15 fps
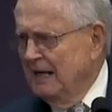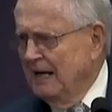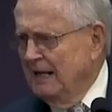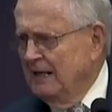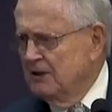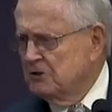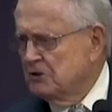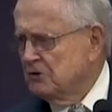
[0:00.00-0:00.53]

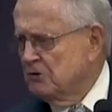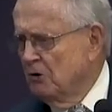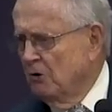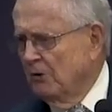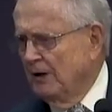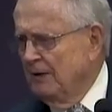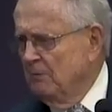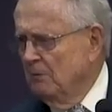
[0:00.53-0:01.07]
And his
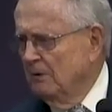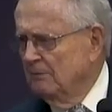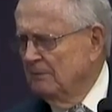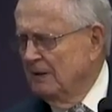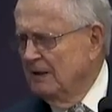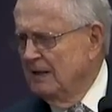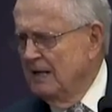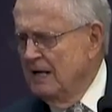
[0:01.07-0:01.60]
story...
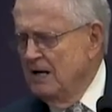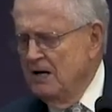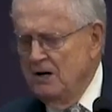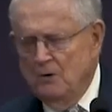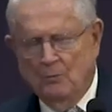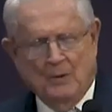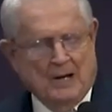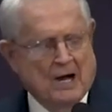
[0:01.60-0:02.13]

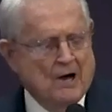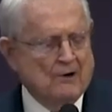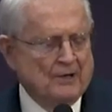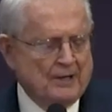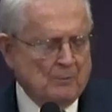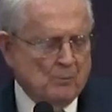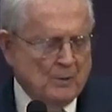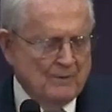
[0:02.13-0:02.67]
We
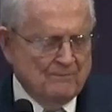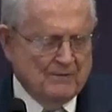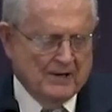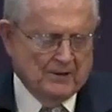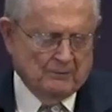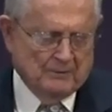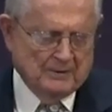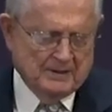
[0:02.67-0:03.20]
honored him one
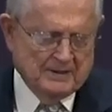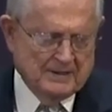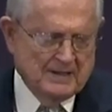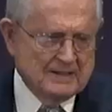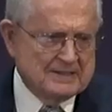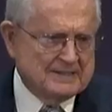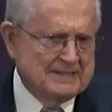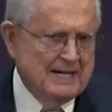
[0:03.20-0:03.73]

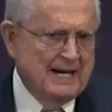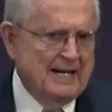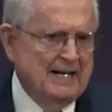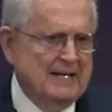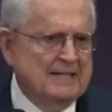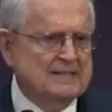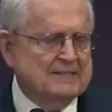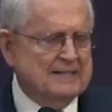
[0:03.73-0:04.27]
Veterans
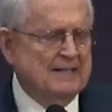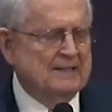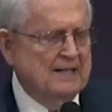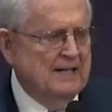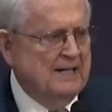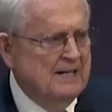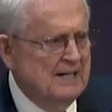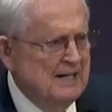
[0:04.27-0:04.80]
Day,
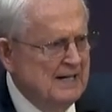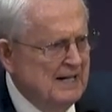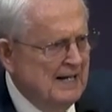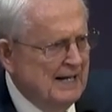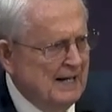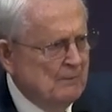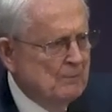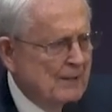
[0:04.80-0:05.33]
Sunday,
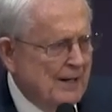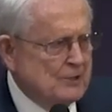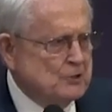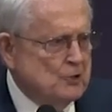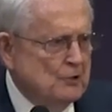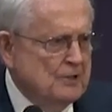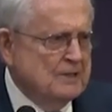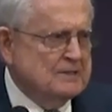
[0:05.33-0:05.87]
and when I
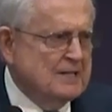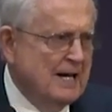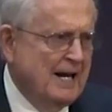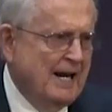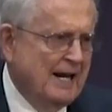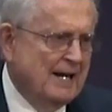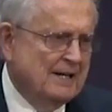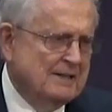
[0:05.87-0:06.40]
shook his
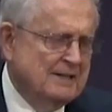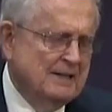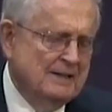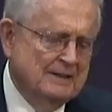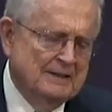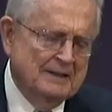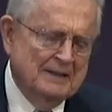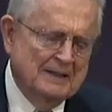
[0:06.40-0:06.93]
hand,
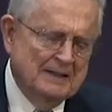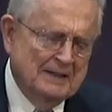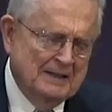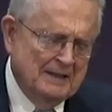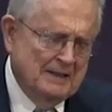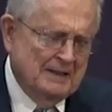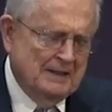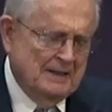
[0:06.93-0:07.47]

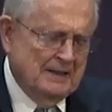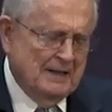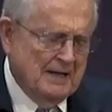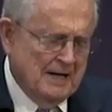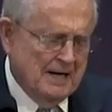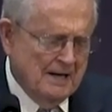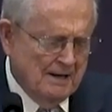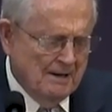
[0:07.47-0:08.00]

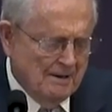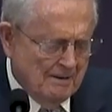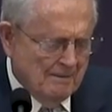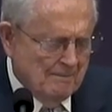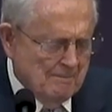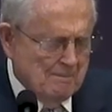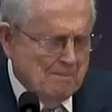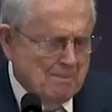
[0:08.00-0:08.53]
it
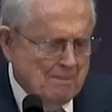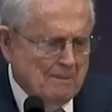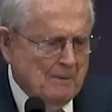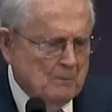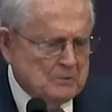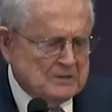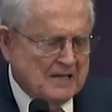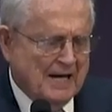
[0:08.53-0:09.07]

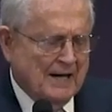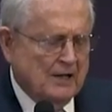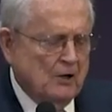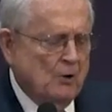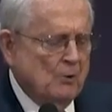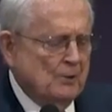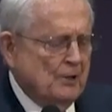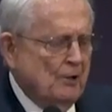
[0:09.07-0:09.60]
was like
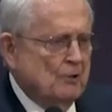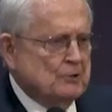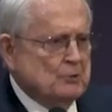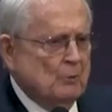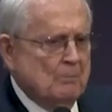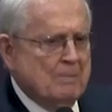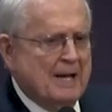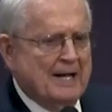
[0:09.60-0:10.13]
holding
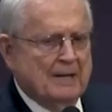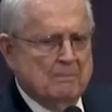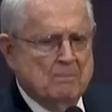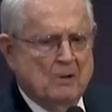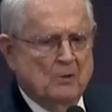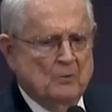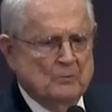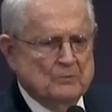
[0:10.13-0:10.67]
onto a bag of
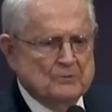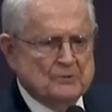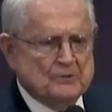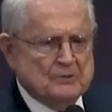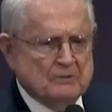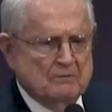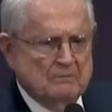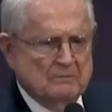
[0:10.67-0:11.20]

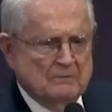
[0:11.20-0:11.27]
bones.